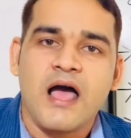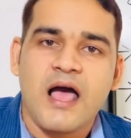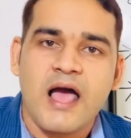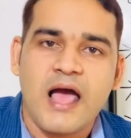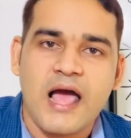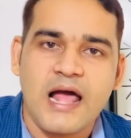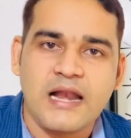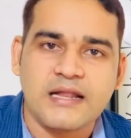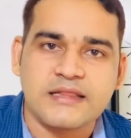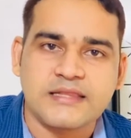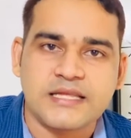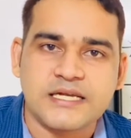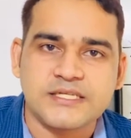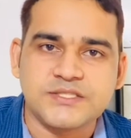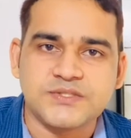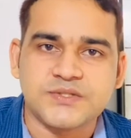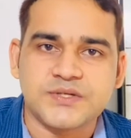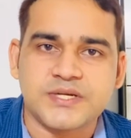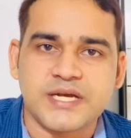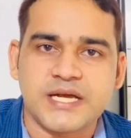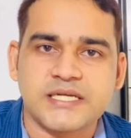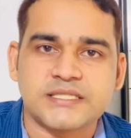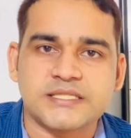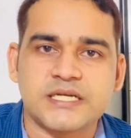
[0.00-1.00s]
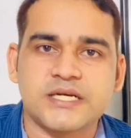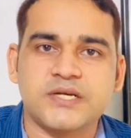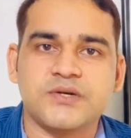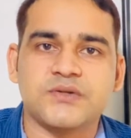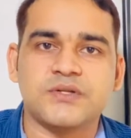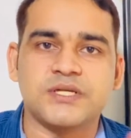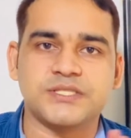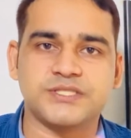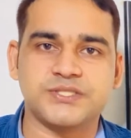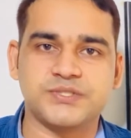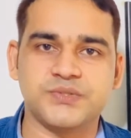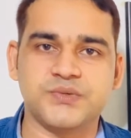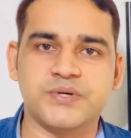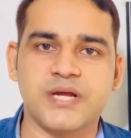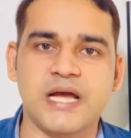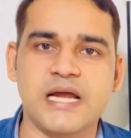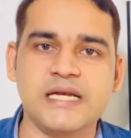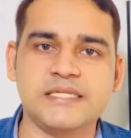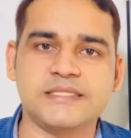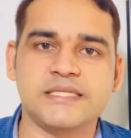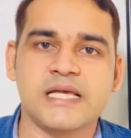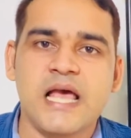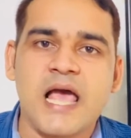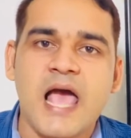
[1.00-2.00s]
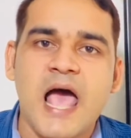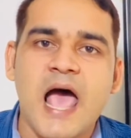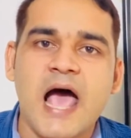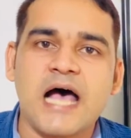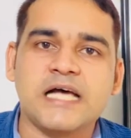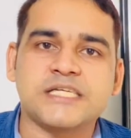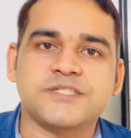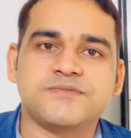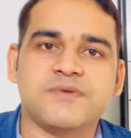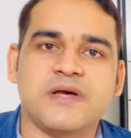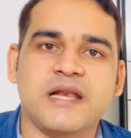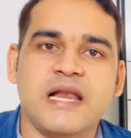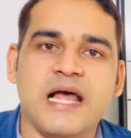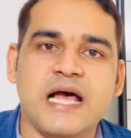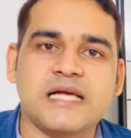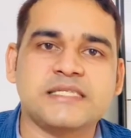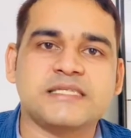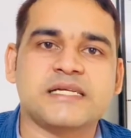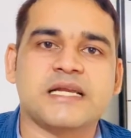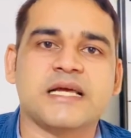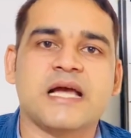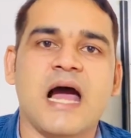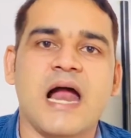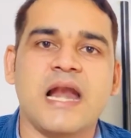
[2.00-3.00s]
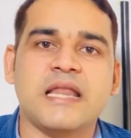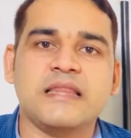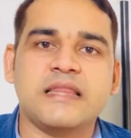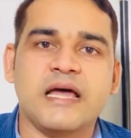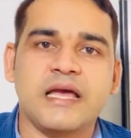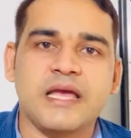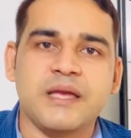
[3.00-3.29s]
health education to the students as well as regarding the